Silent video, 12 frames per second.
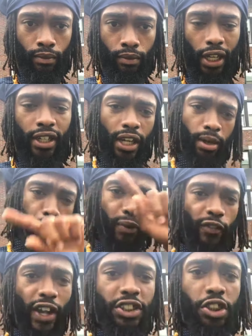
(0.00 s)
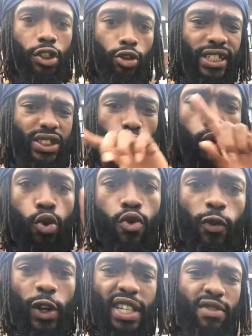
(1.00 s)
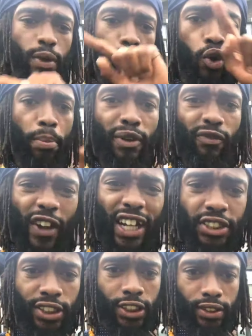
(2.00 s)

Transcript: And imperfection creates room for even more perfection.